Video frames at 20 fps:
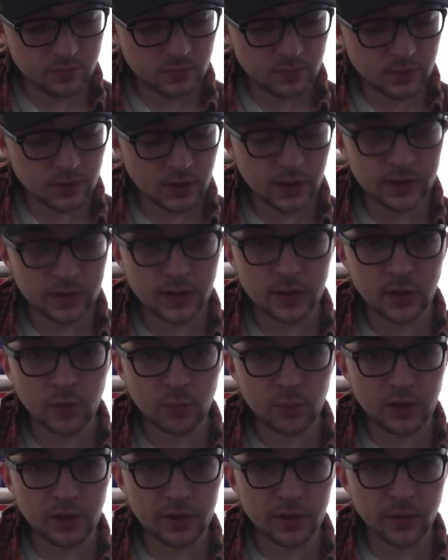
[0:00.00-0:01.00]
then you
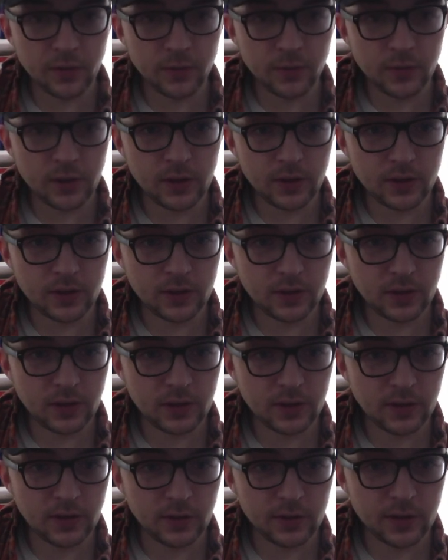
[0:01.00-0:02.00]
play the 5th and
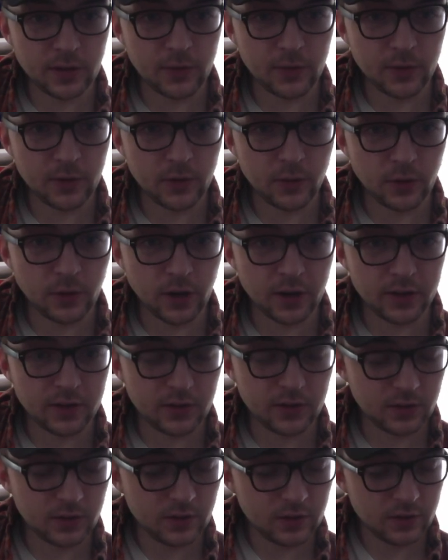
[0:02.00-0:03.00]
the 7th
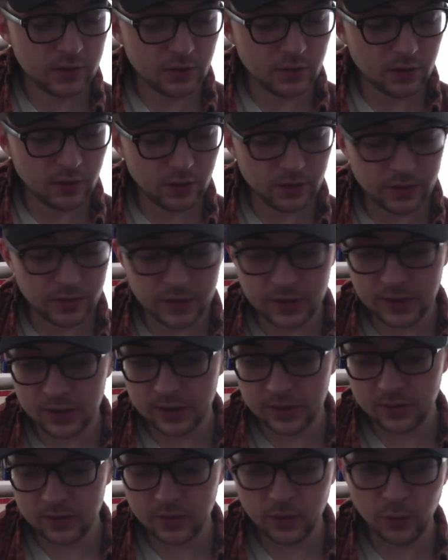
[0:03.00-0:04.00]
frets on
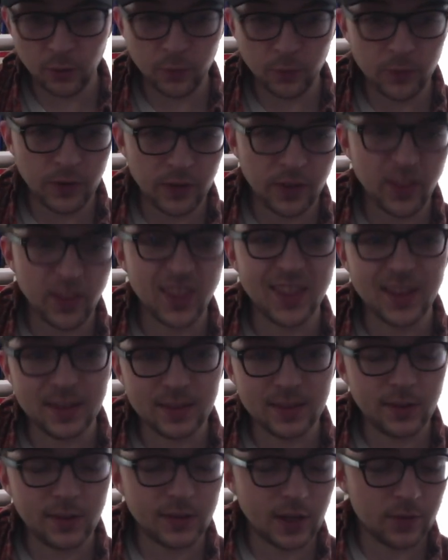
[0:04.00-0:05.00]
the, or 5th then
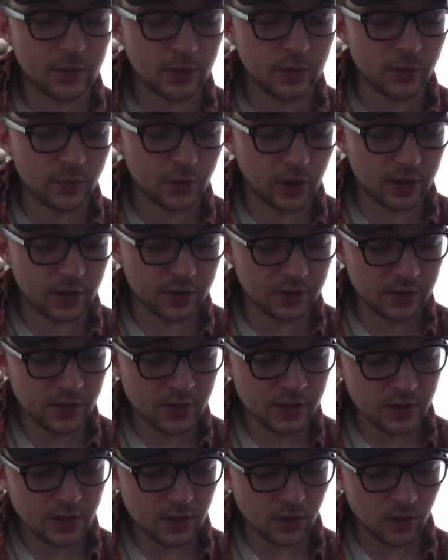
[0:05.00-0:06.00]
the 7th fret
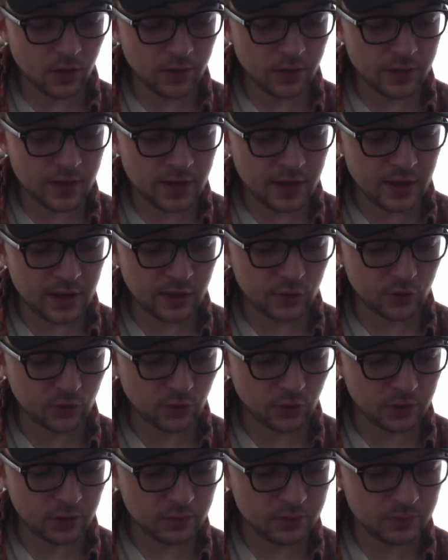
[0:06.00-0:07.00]
on the A
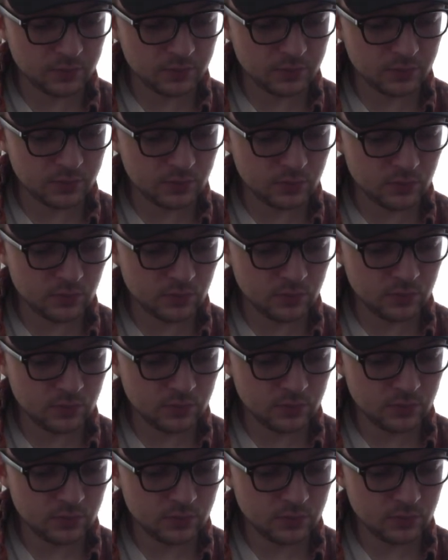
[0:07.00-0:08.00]
string.
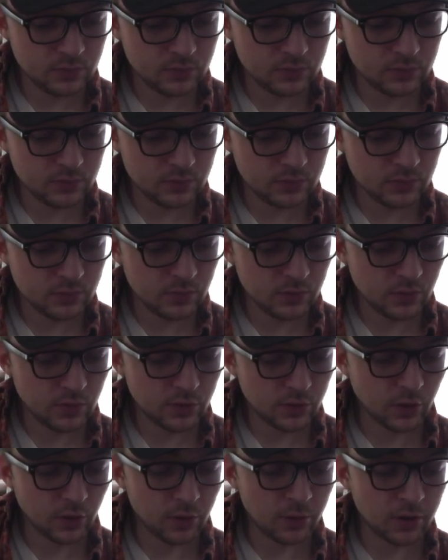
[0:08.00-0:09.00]

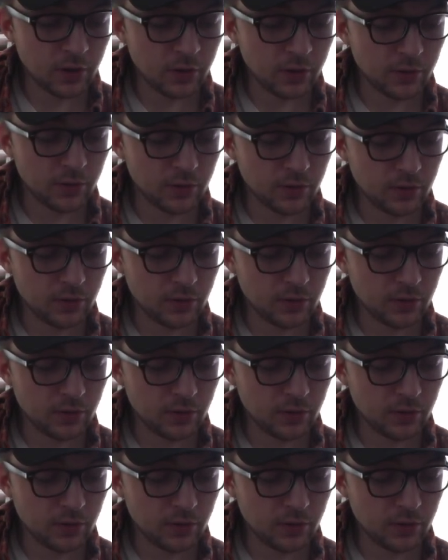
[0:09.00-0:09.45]
So it goes.